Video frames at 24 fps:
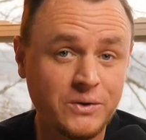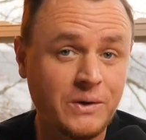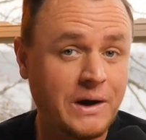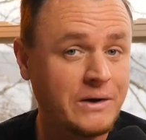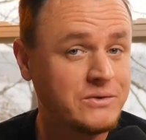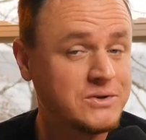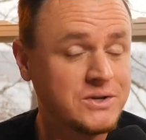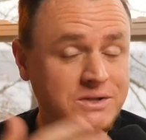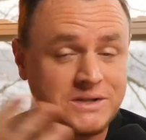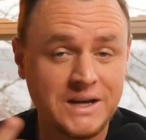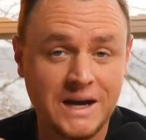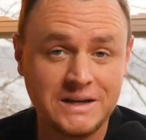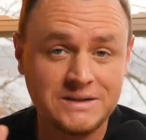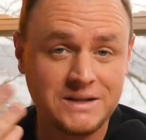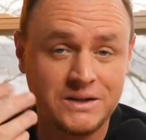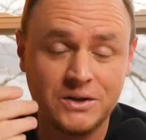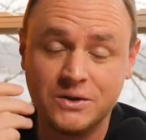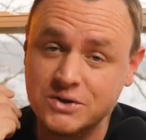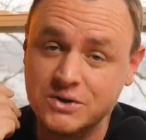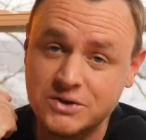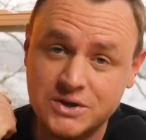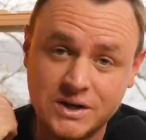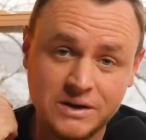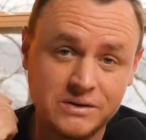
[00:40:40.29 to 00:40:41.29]
I would just ask that you
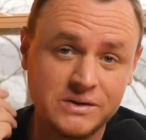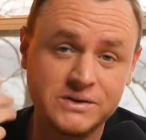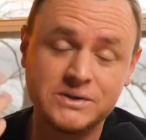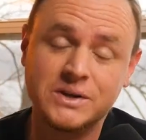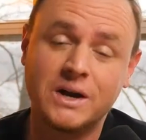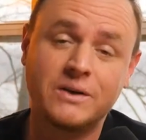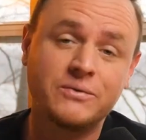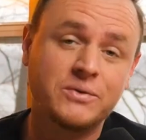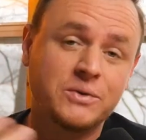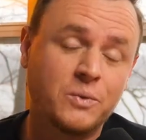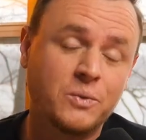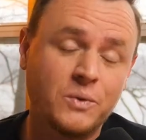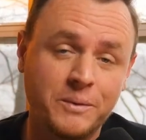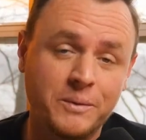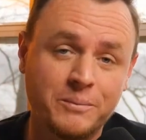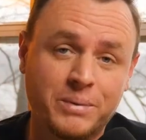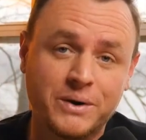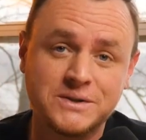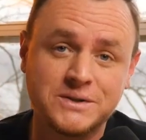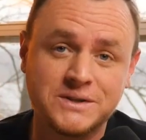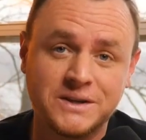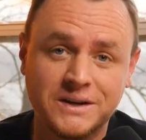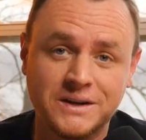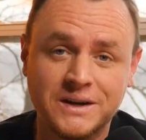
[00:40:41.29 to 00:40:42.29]
could share this off with one
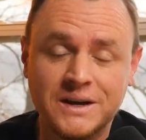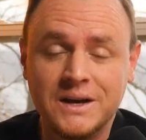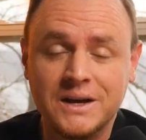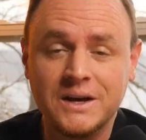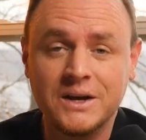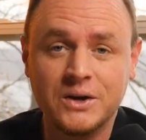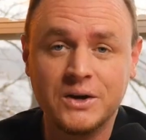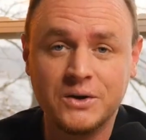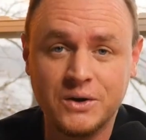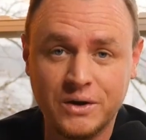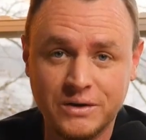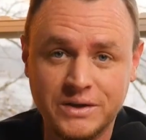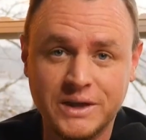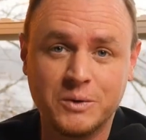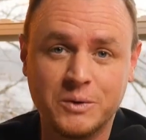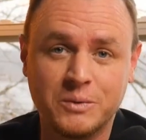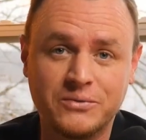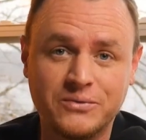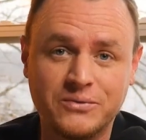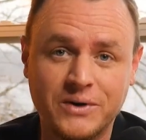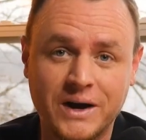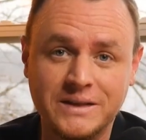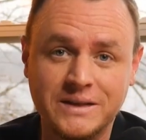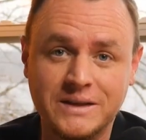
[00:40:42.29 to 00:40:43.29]
person who you think would
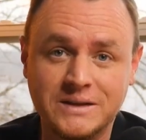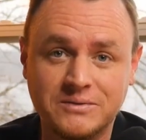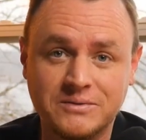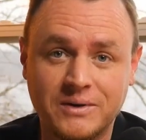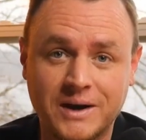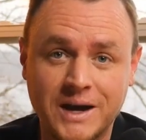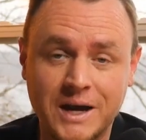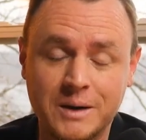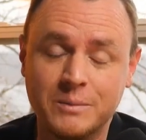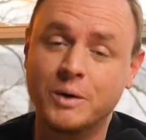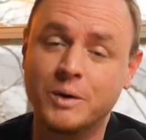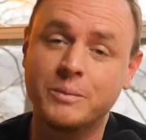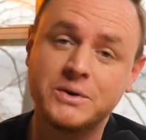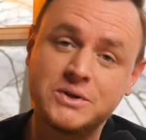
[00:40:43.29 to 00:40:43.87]
find this valuable.